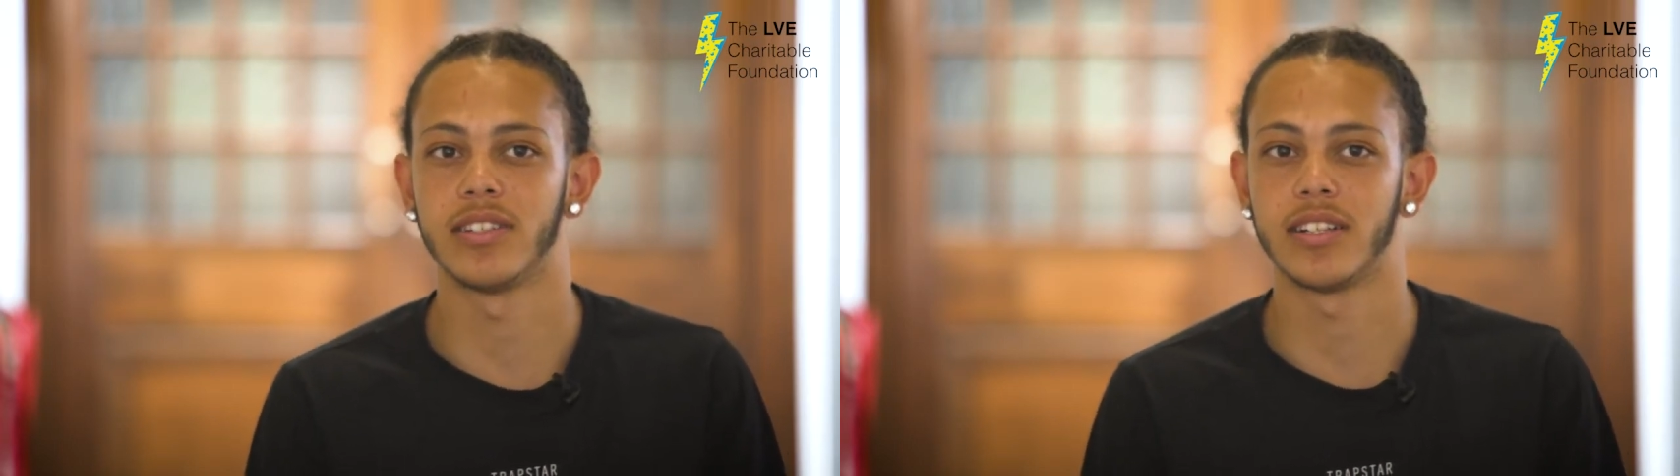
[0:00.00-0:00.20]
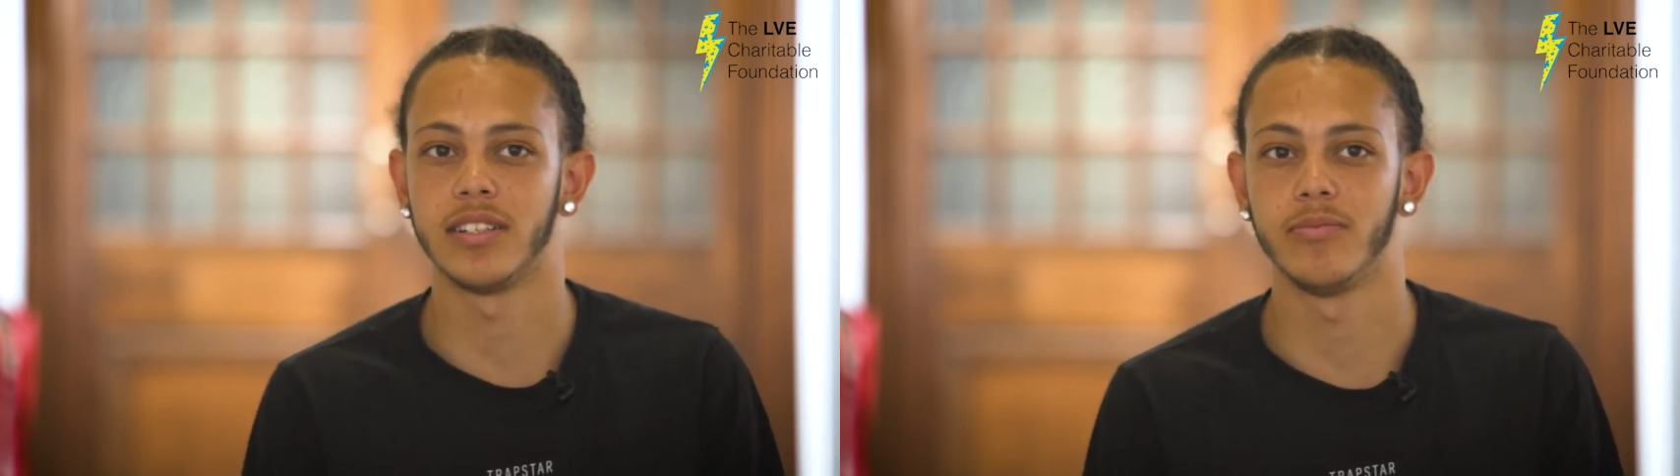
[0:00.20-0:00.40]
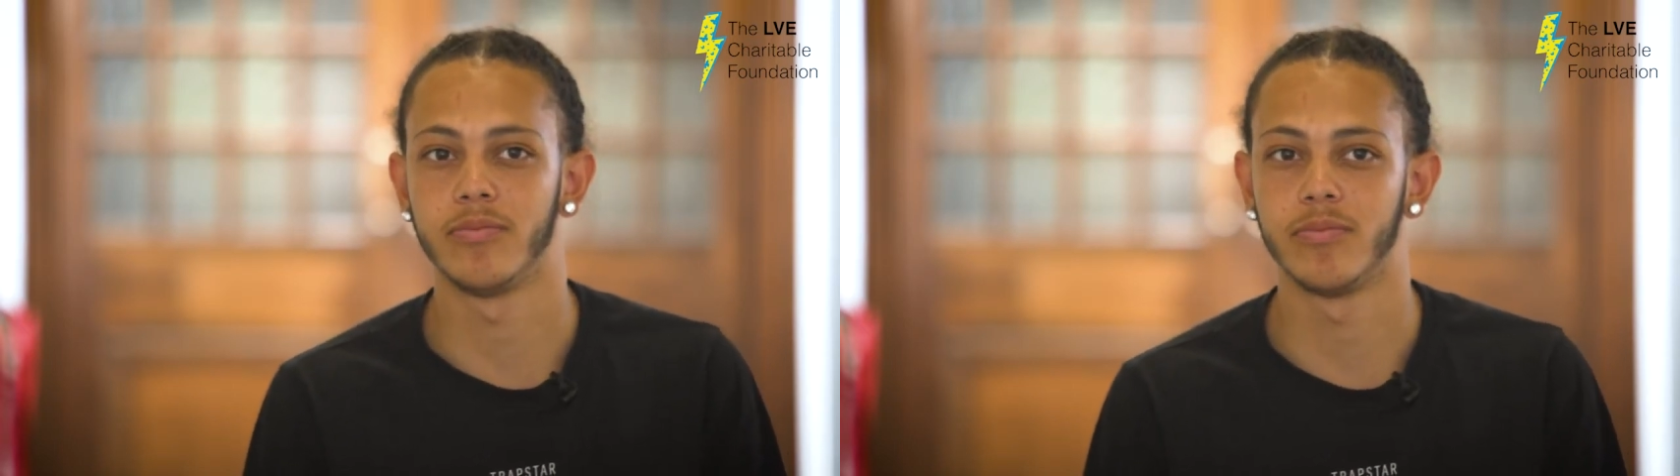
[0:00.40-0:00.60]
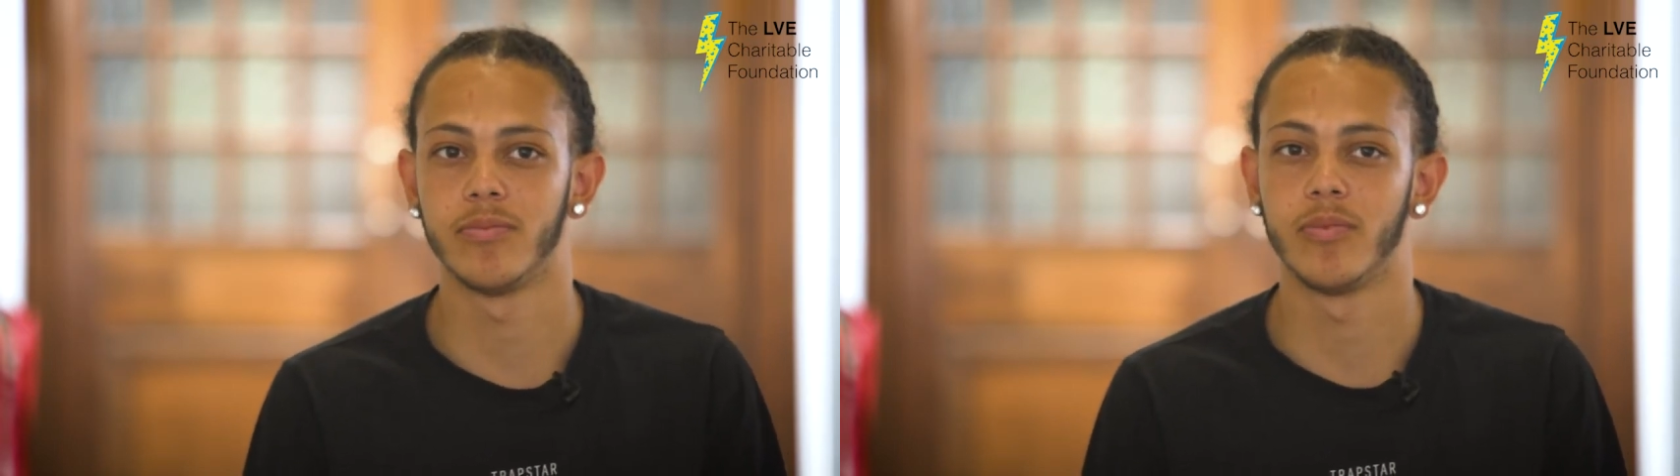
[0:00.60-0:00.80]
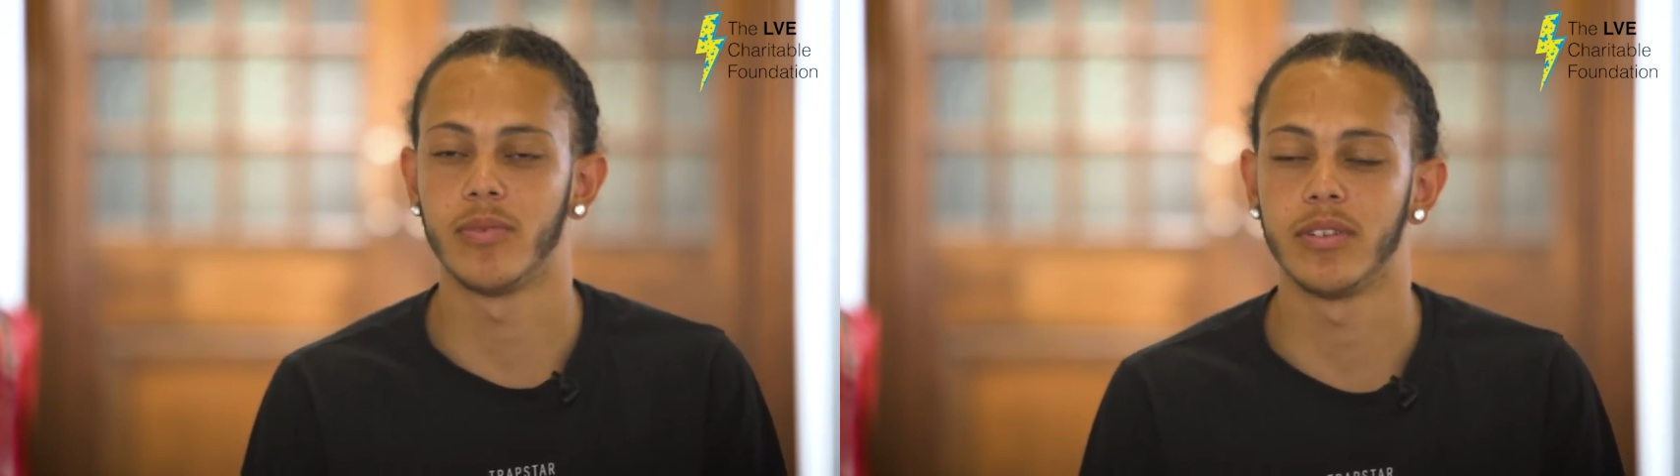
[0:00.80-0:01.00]
actually
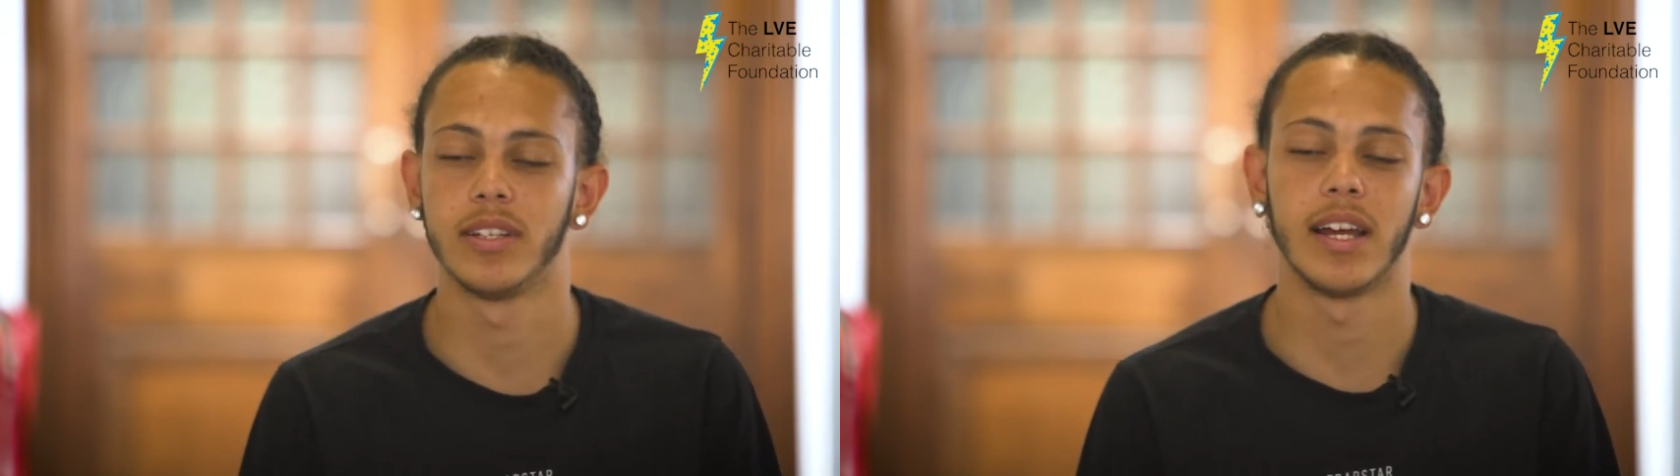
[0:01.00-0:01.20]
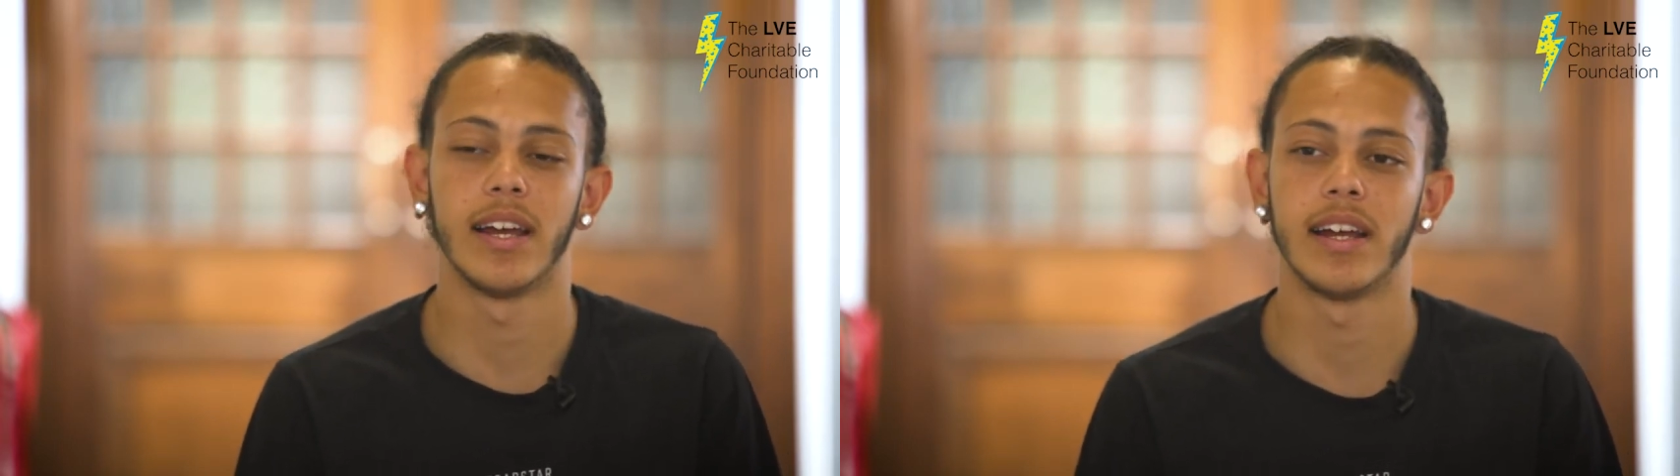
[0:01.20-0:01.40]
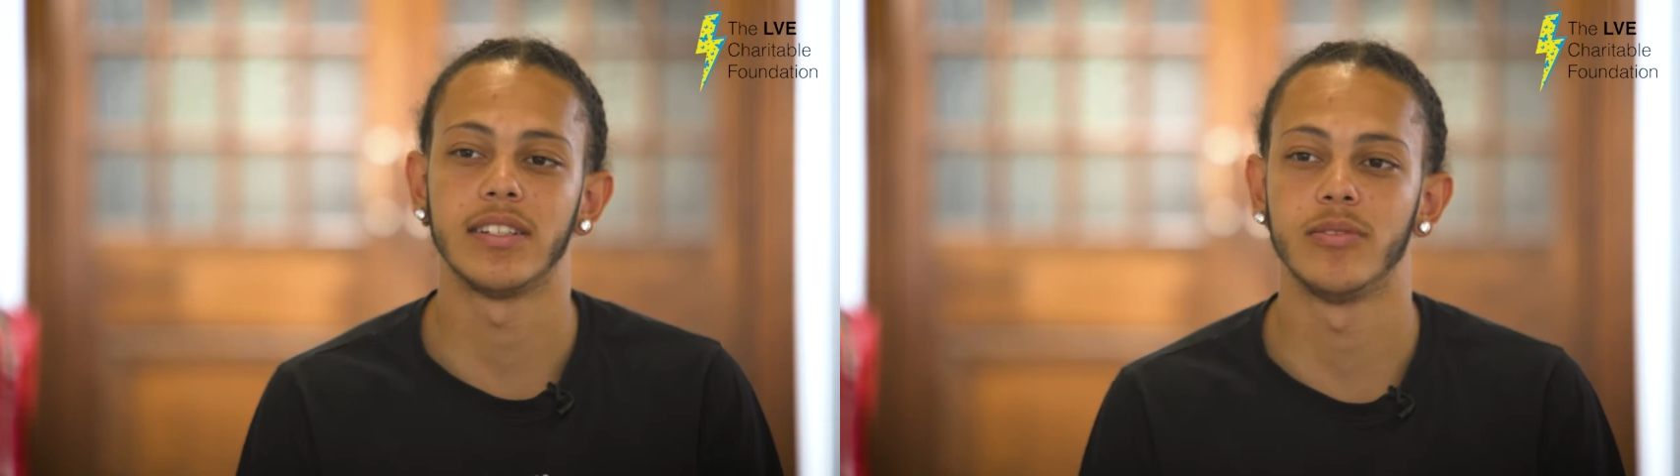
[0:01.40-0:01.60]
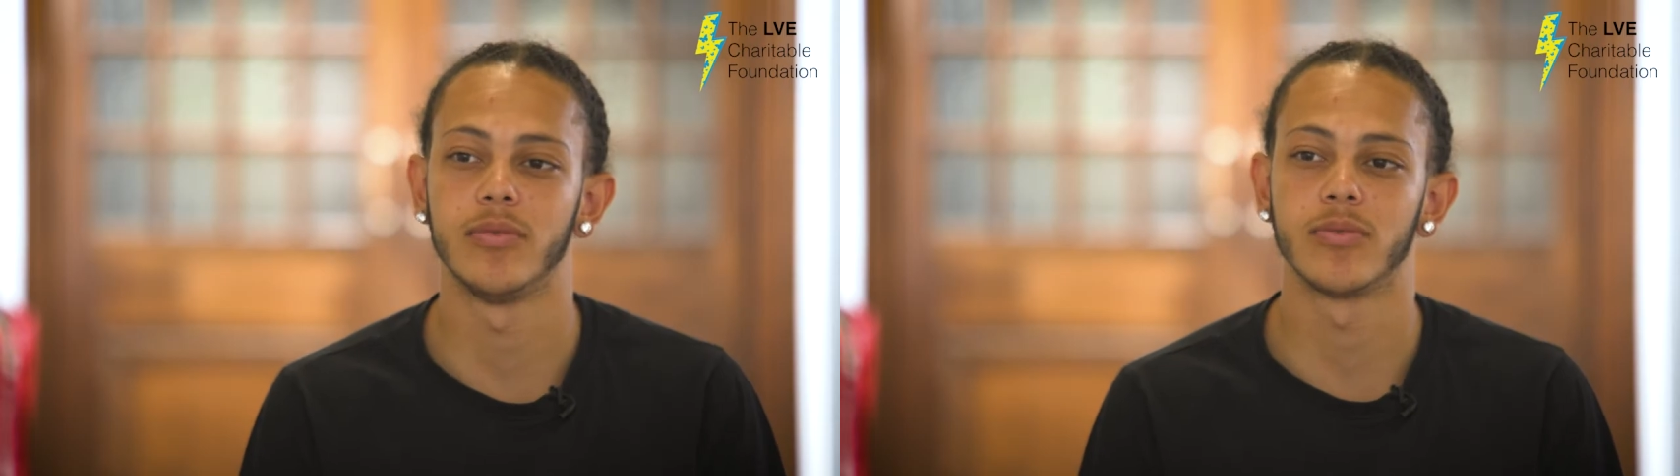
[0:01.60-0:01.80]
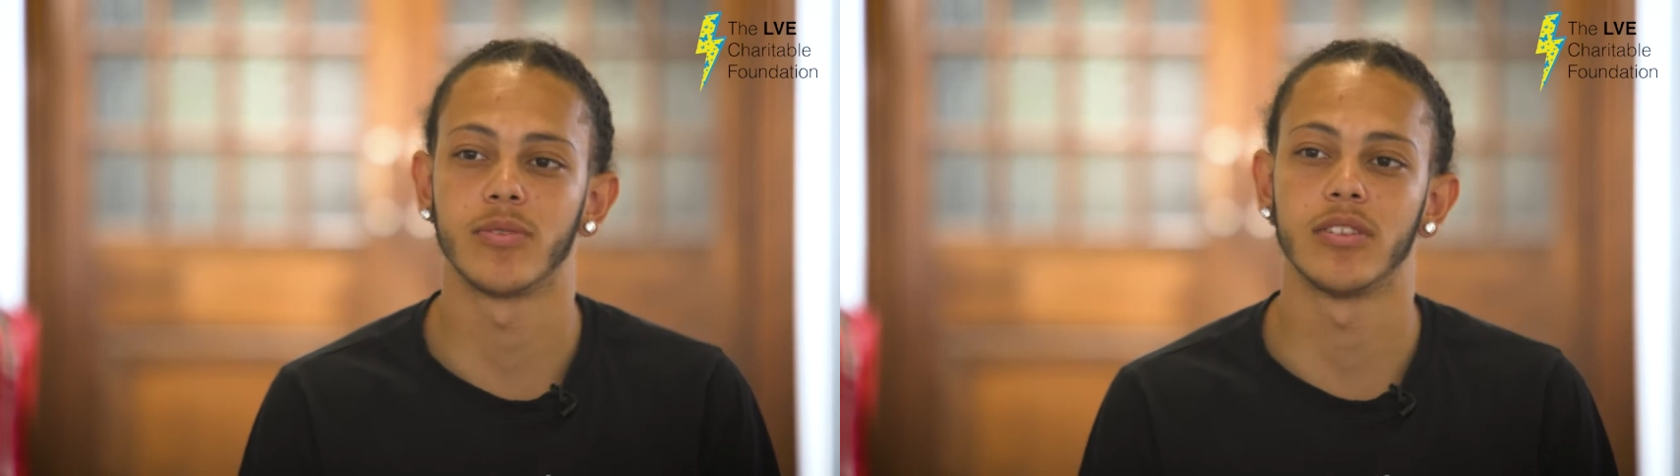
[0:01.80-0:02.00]

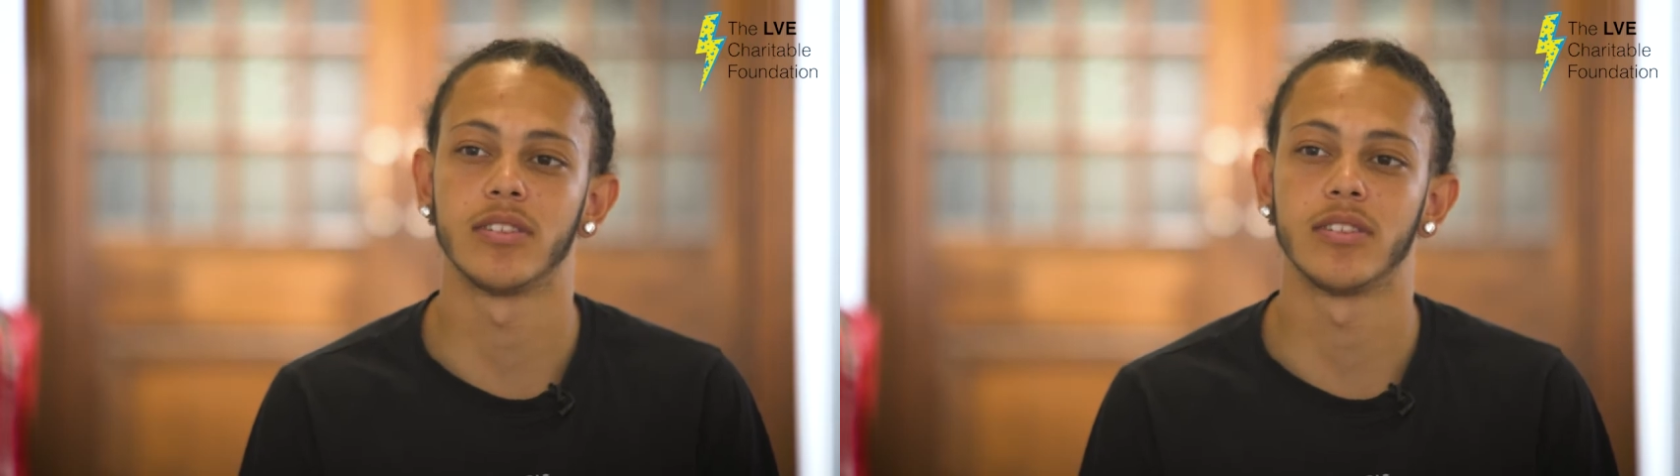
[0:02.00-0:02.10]
working